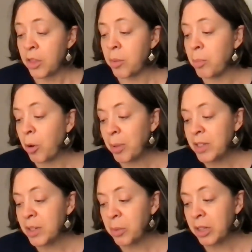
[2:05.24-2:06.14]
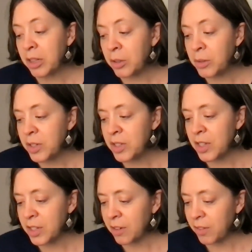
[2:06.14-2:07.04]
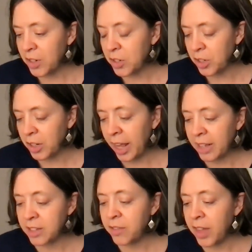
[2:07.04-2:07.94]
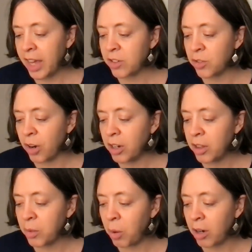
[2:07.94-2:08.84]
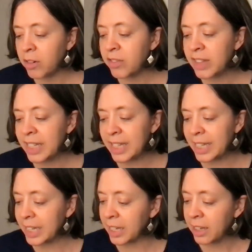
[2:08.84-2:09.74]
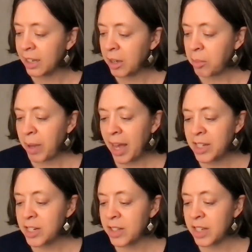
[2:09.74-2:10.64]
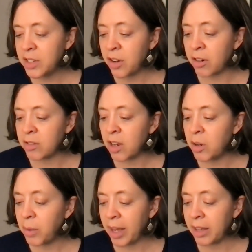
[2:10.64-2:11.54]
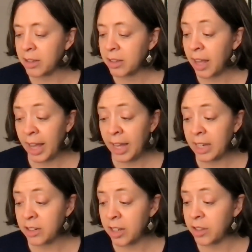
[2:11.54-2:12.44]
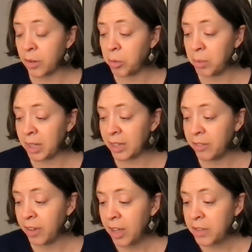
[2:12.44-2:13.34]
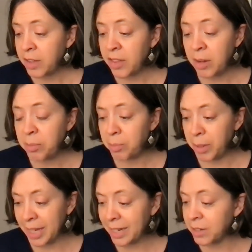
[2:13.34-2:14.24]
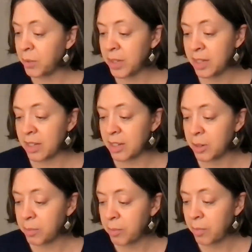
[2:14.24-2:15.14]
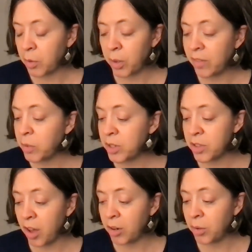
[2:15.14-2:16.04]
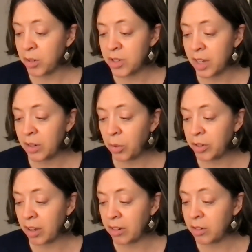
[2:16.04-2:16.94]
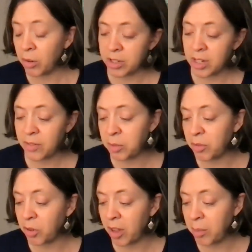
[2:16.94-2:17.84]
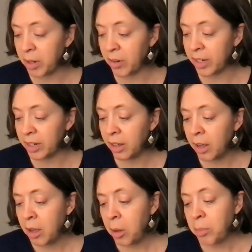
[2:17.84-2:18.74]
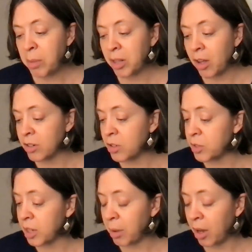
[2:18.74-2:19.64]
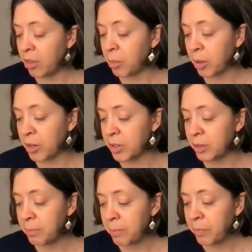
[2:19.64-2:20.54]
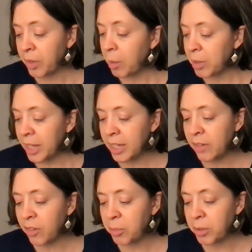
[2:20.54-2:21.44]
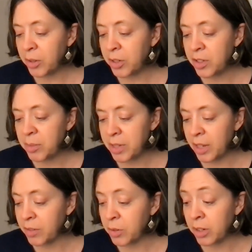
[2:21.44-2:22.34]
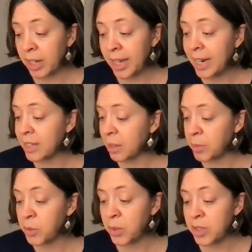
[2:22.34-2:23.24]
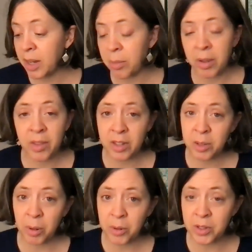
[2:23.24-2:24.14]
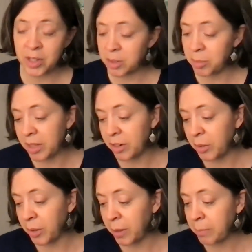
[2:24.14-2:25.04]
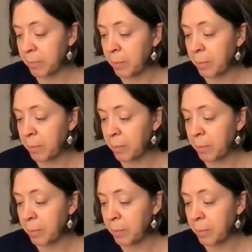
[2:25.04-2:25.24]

The moment someone loses this conviction, as if they had drunk the water of Lethe, past things are done away, and in their own belief, they then begin to exist. Whatever was thought or said or done or suffered before that period may belong to some other person, but they can never impute it to themselves or take any subsequent step that supposes it to be their doing.